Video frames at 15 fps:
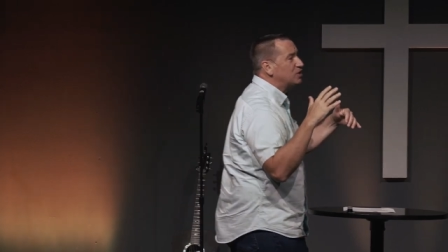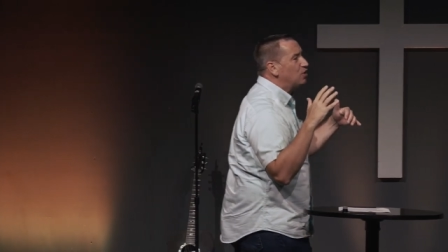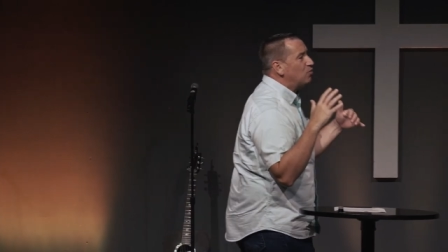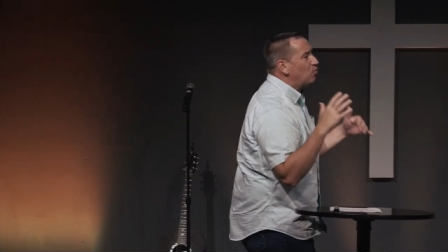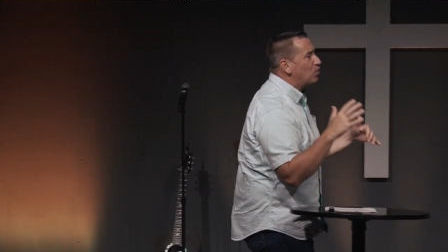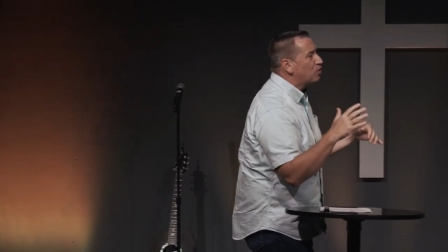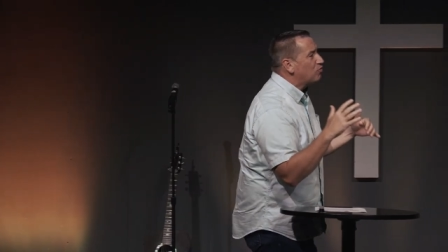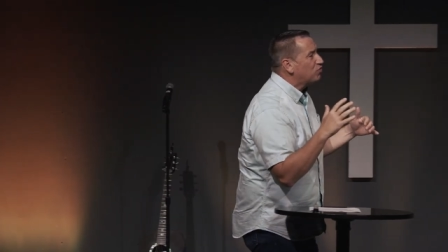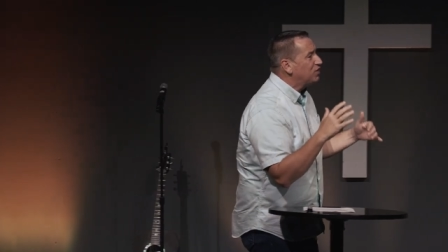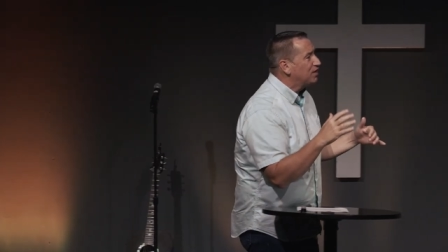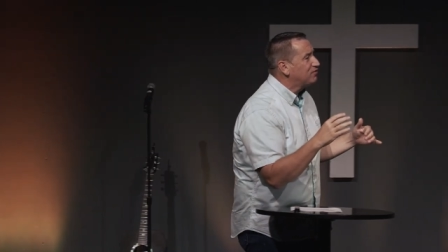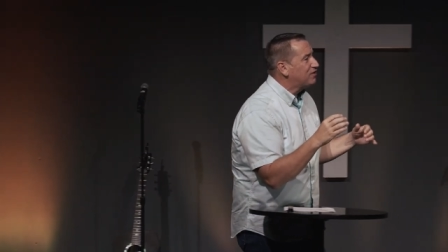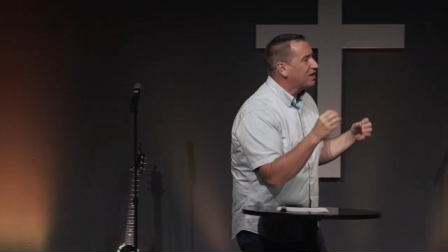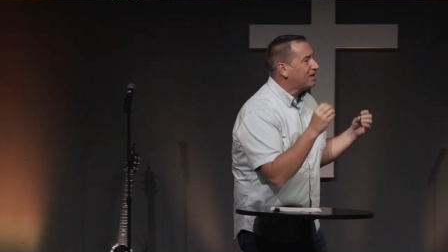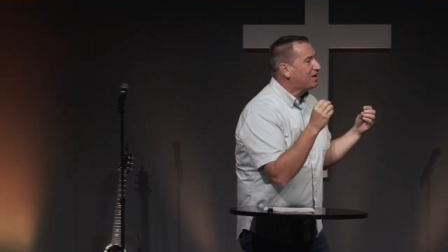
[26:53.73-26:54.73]
what are things
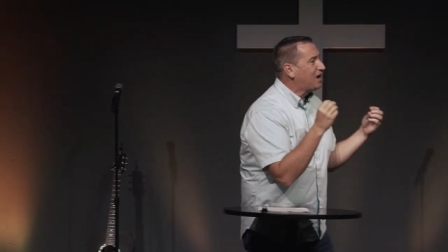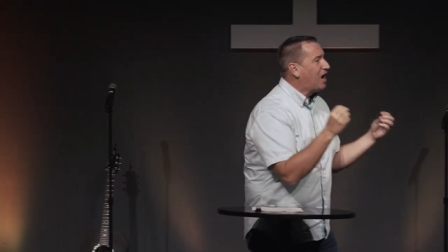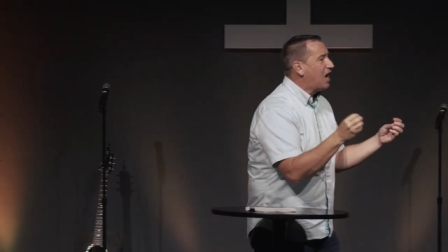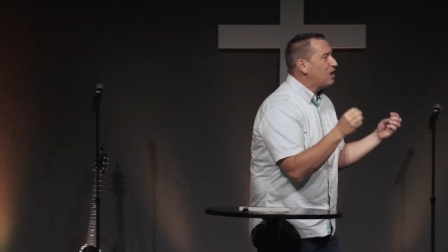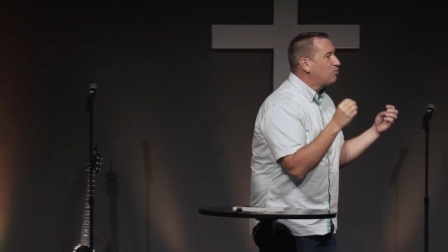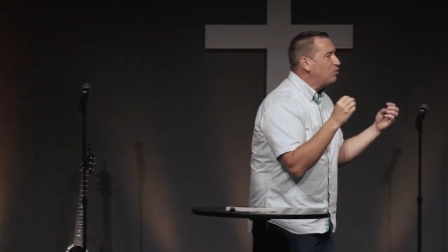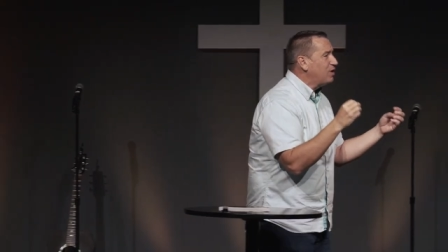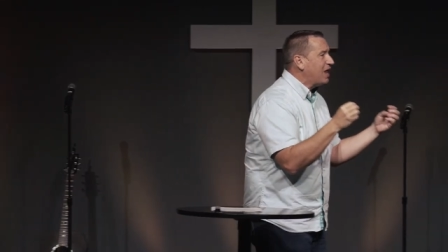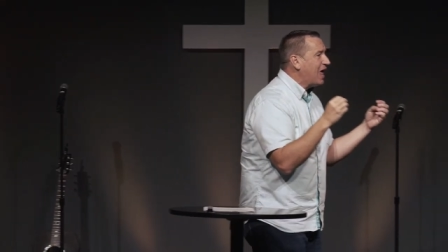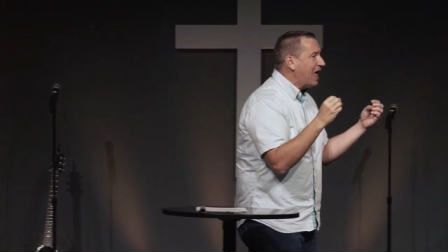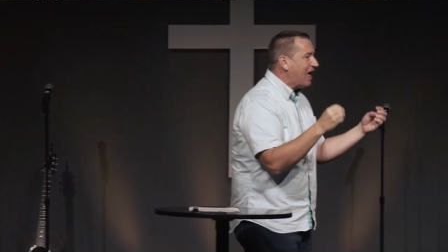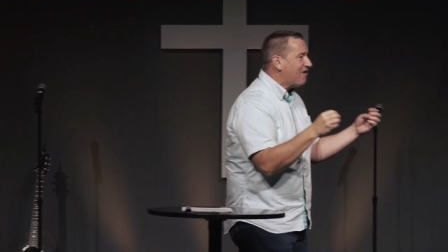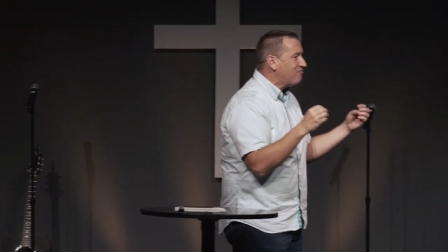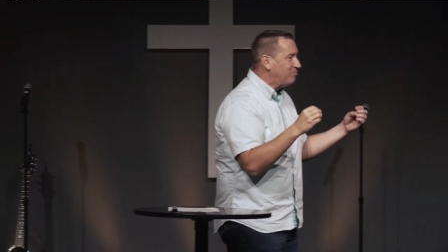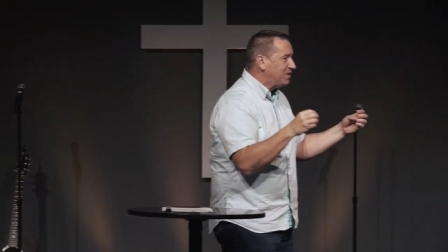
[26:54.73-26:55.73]
that God would
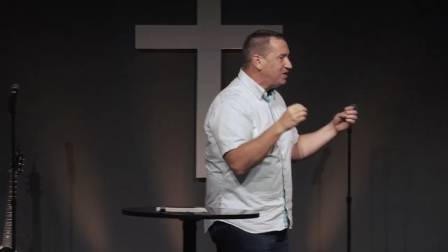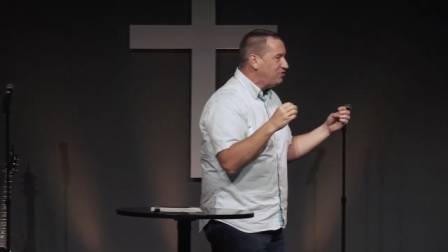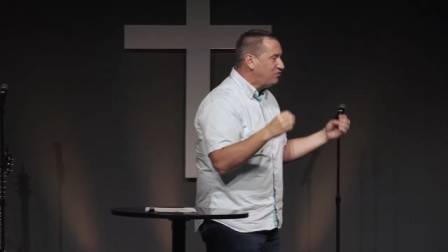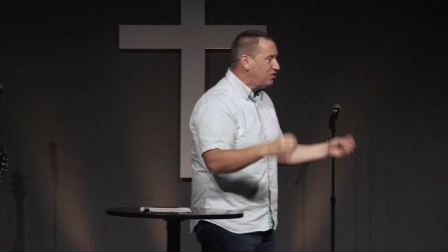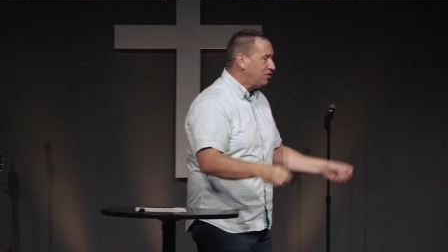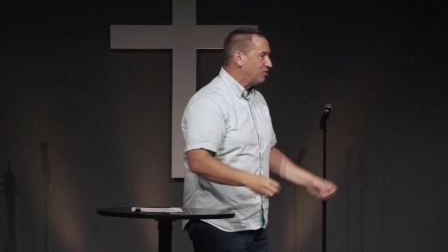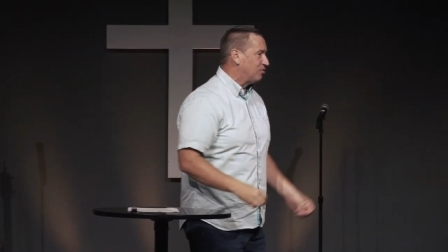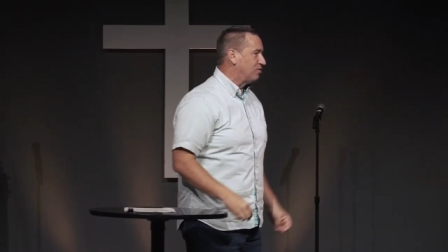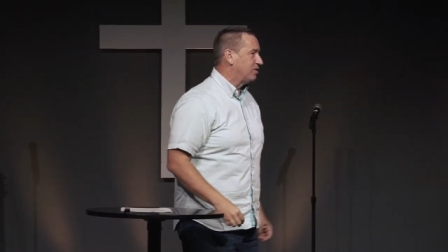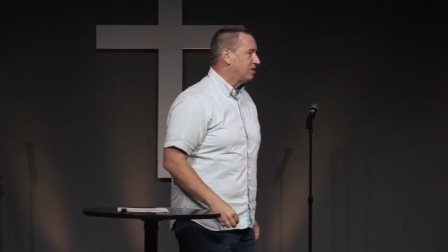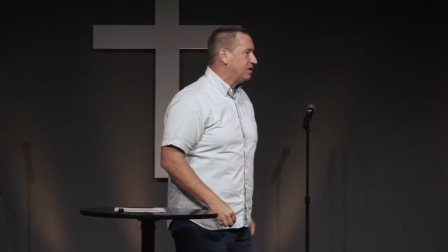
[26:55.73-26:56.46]
have me do.